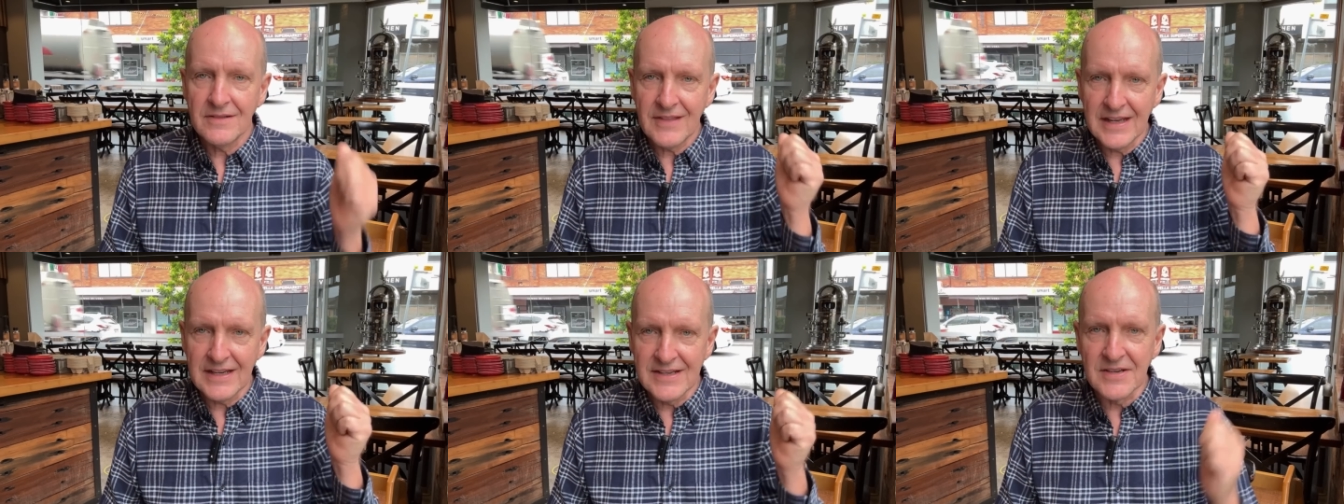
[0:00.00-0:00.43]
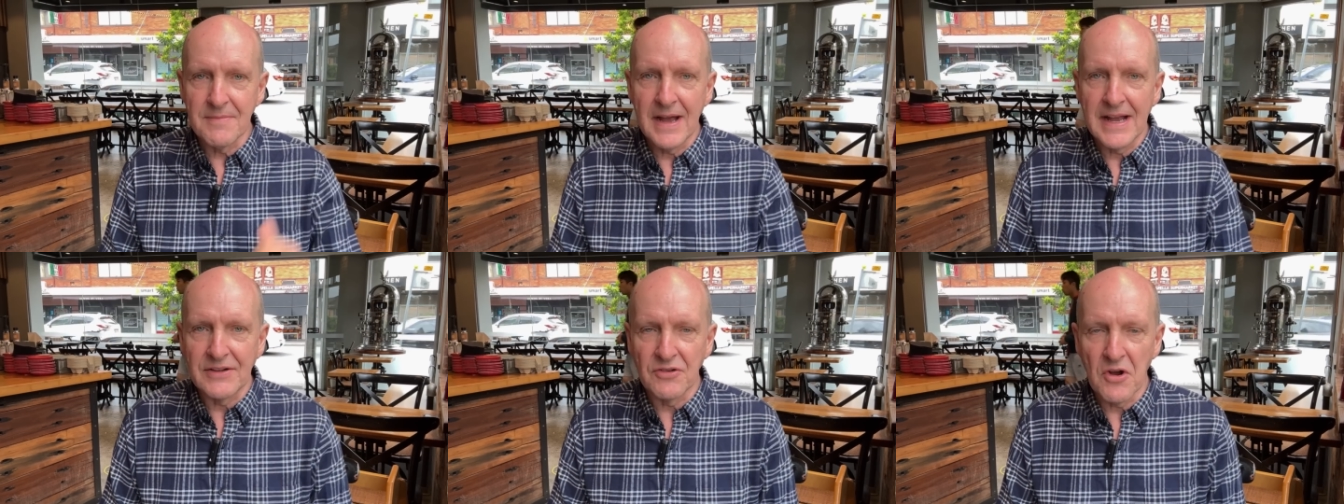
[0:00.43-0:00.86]
That is a
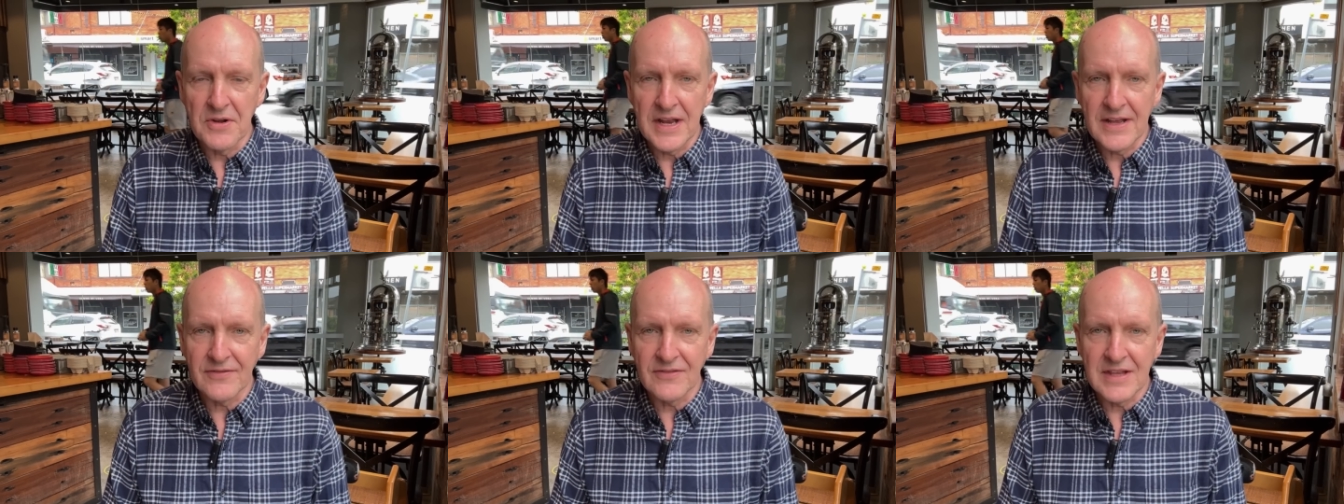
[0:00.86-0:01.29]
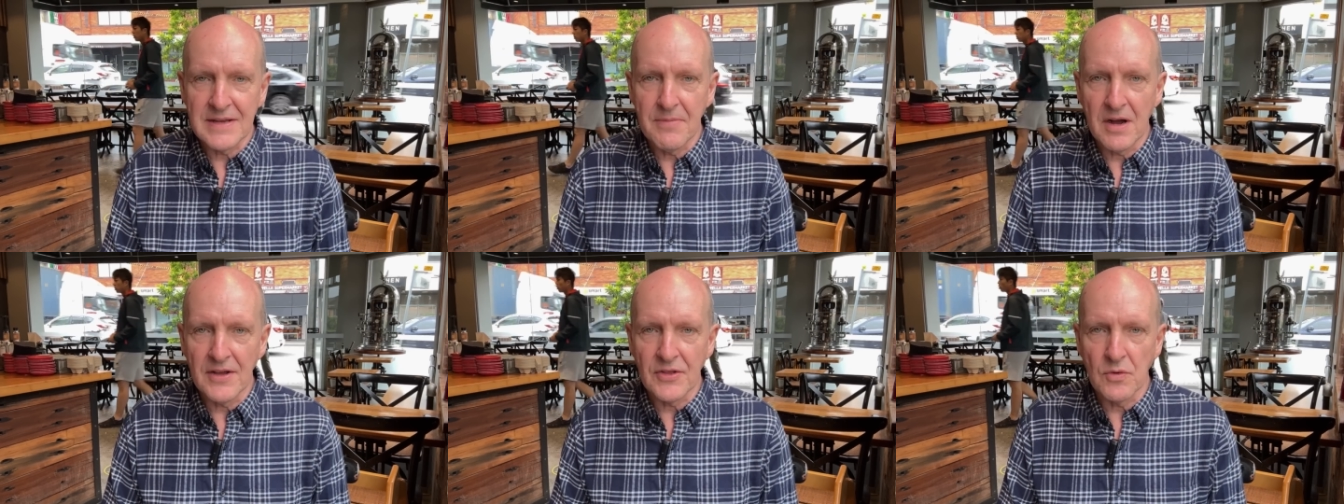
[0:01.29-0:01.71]
main road out there,
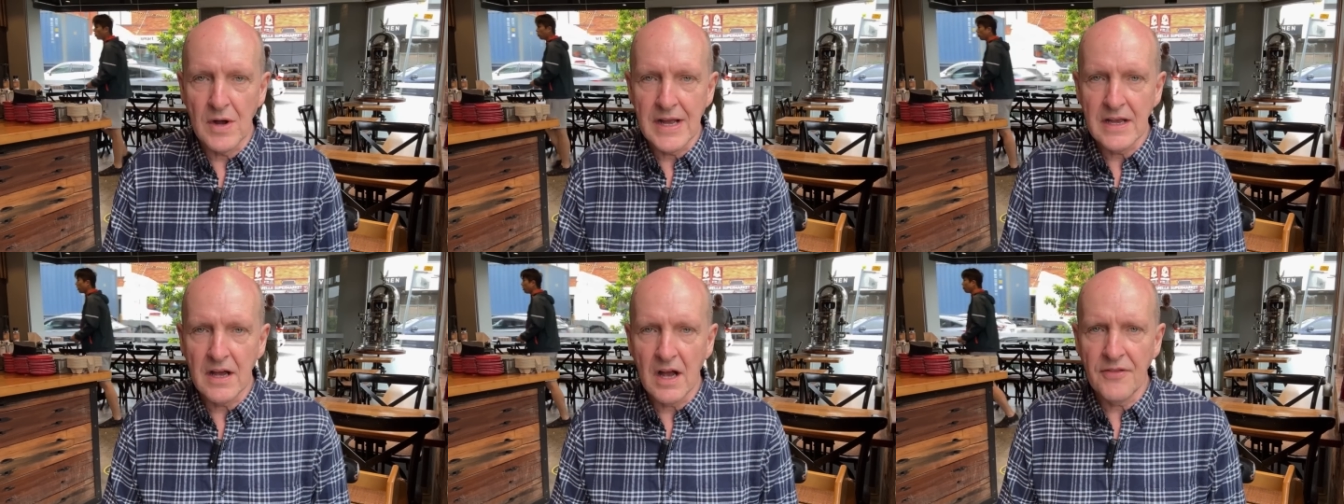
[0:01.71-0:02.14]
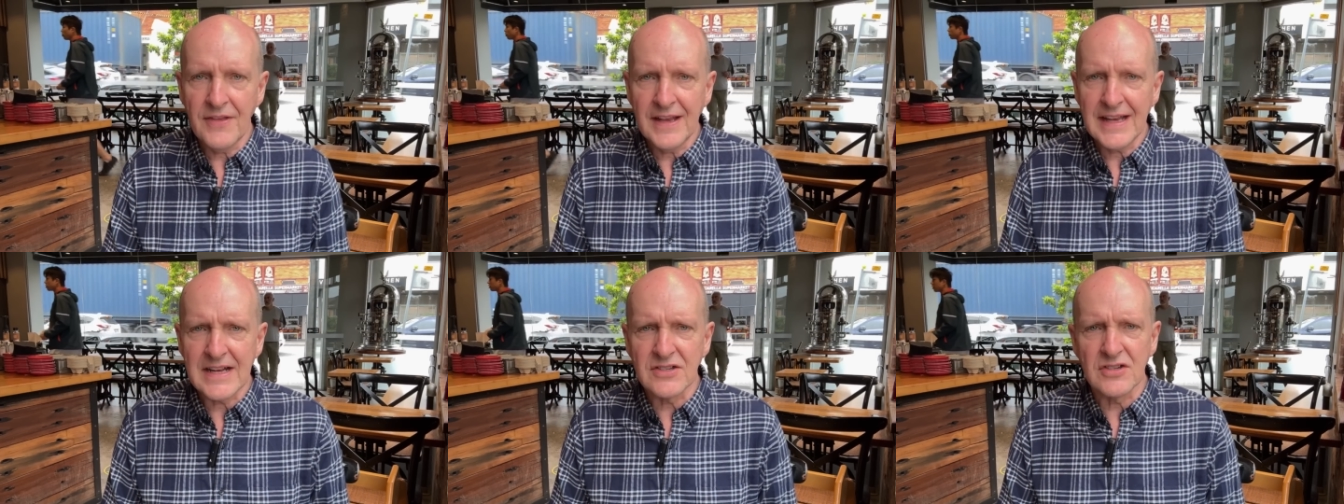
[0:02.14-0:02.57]
by the way. I
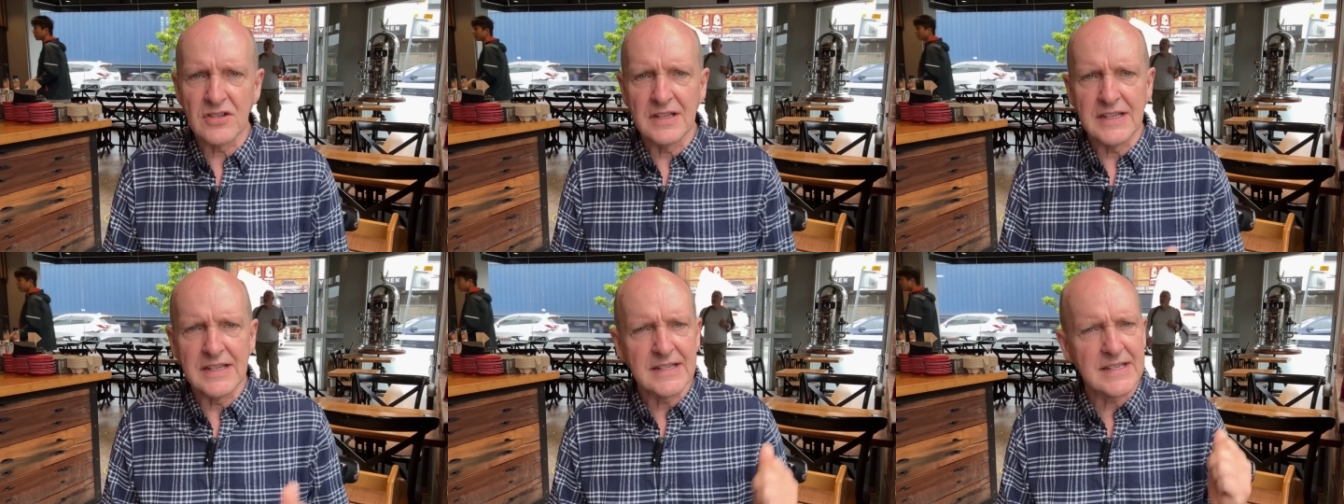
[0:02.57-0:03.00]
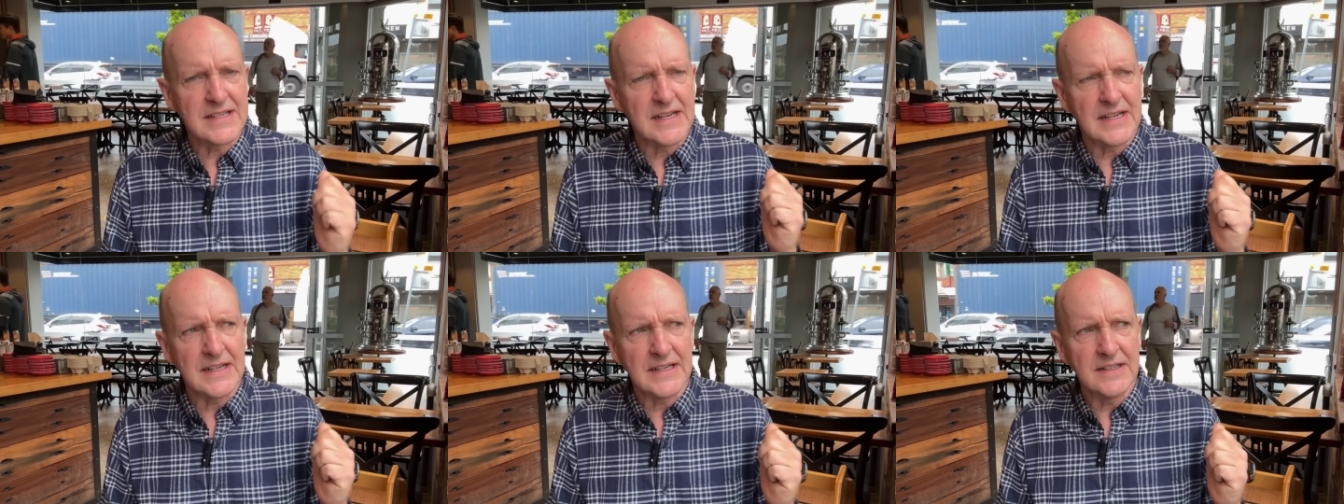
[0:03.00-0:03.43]
think actually it's
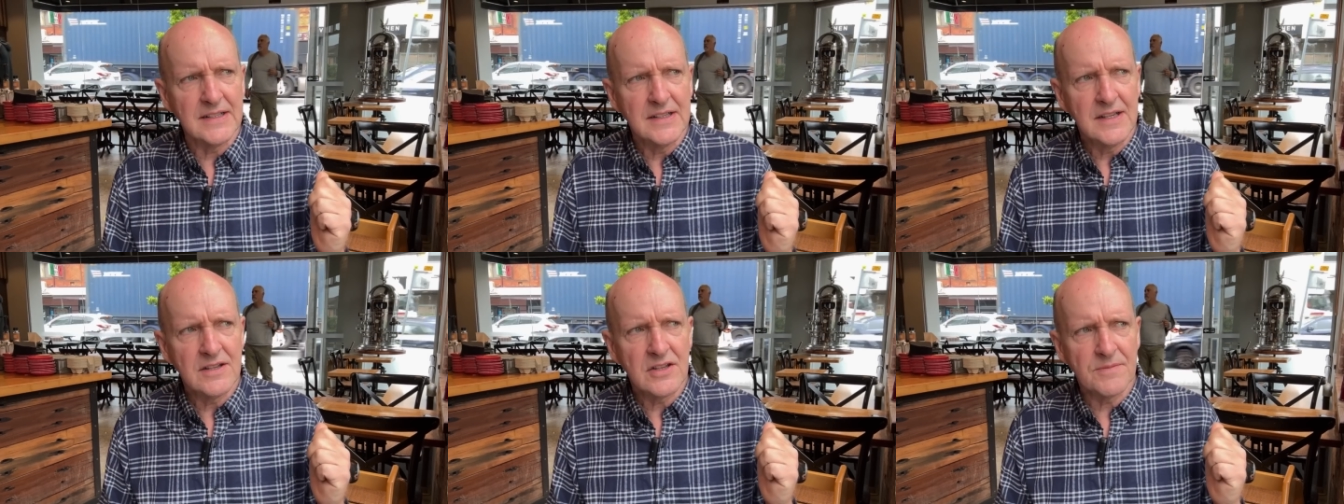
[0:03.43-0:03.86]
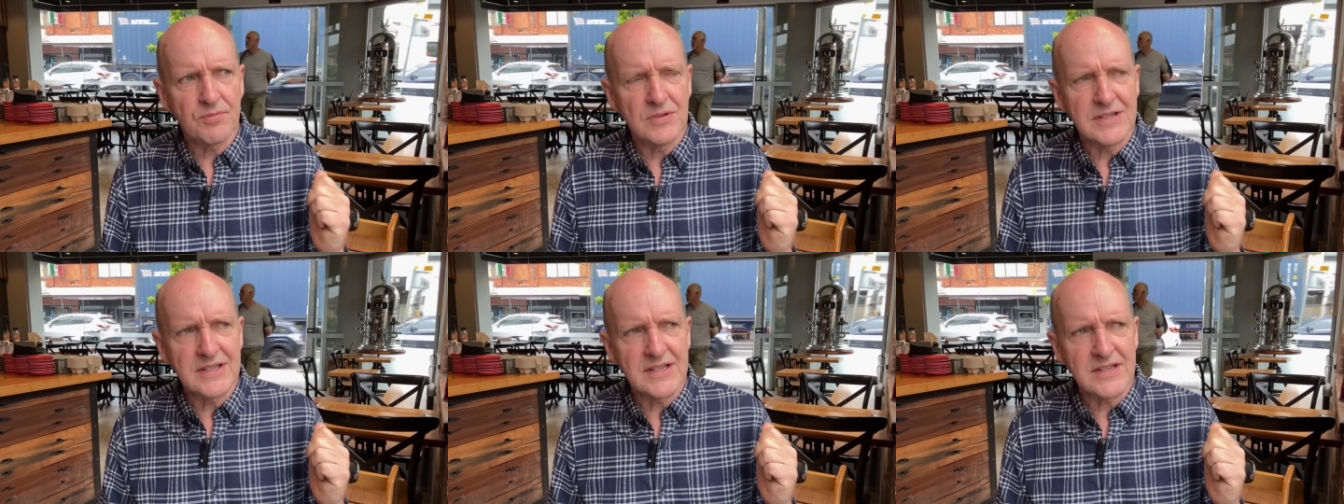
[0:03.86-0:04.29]
the
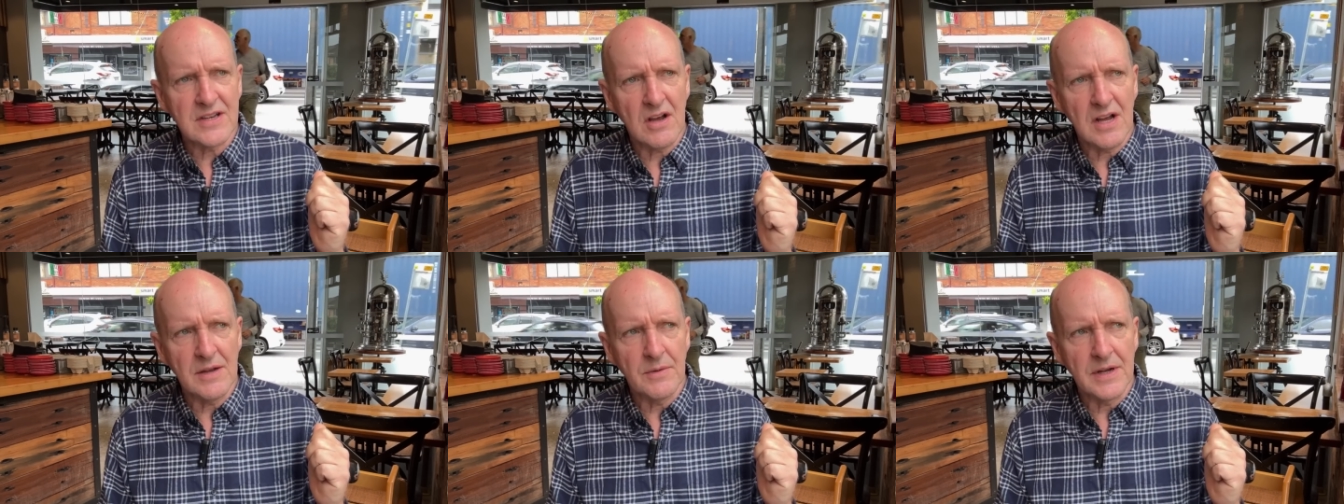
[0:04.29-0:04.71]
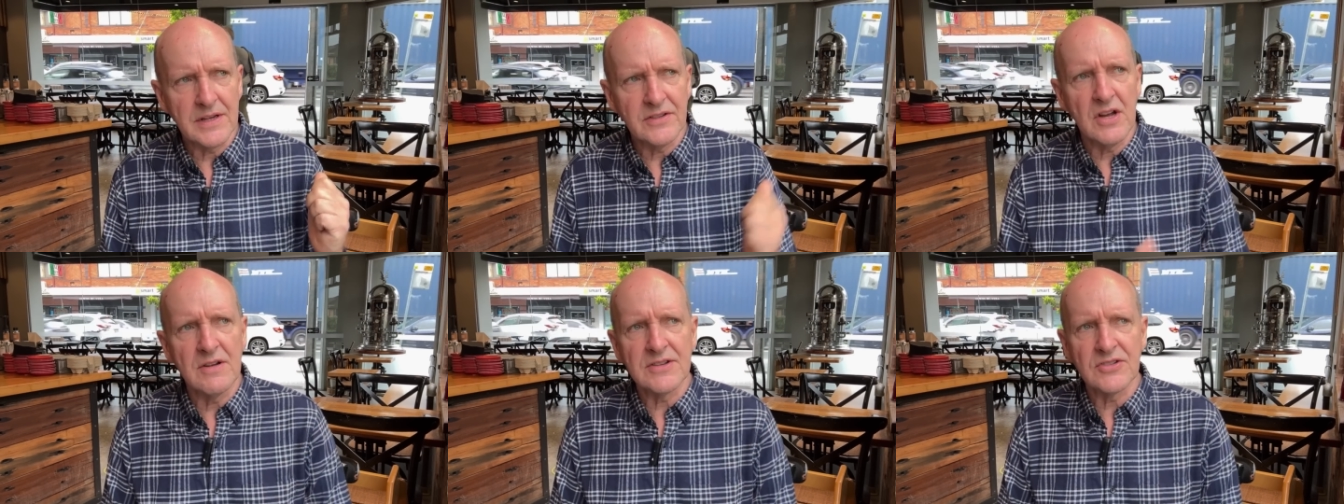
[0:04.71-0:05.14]
Princess Highway.
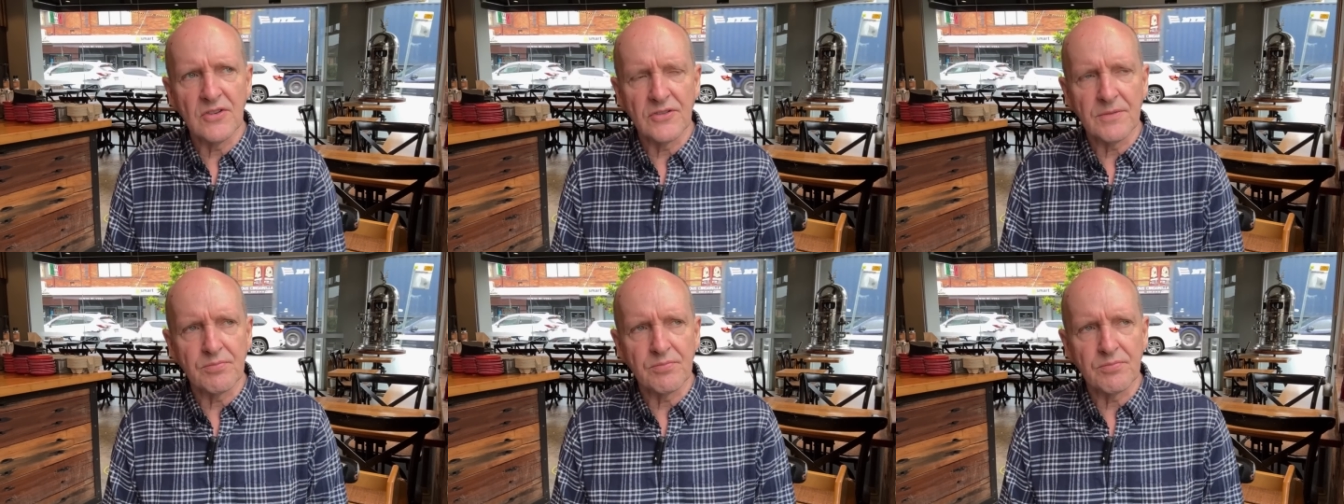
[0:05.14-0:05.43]
No, it's not the